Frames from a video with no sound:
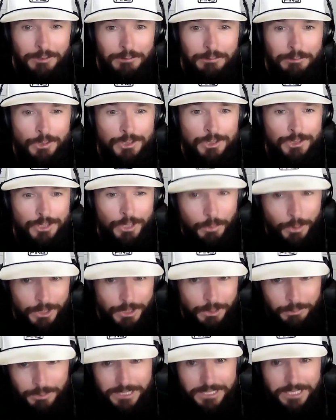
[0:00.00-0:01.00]
for someone
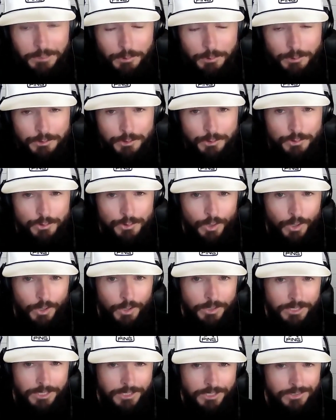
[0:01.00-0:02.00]
to be able to
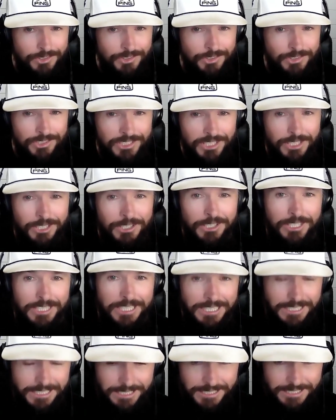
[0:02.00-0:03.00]
start
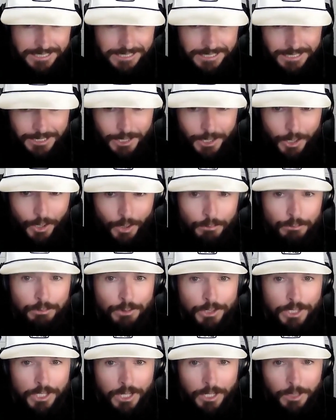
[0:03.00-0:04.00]
considering
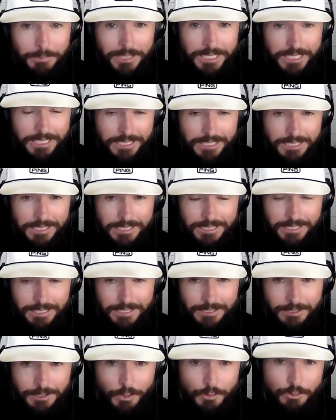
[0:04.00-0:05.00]
overcoming
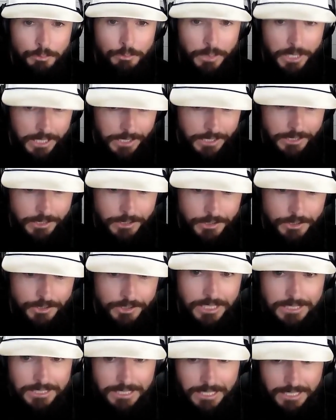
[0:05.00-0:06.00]
those barriers
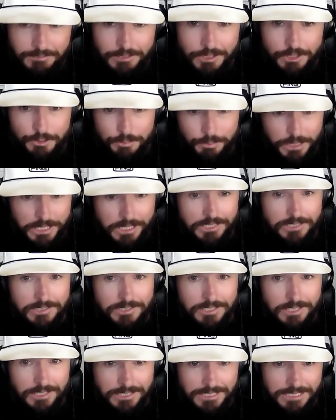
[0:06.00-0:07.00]
that they've experienced
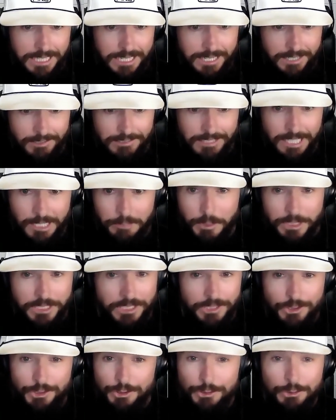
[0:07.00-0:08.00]
their entire life.
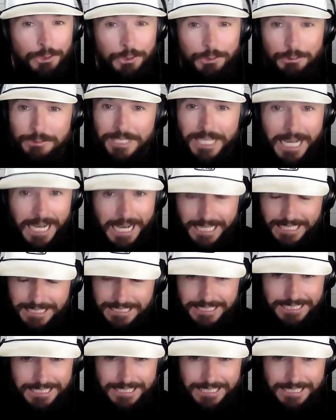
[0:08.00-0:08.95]
Because you do not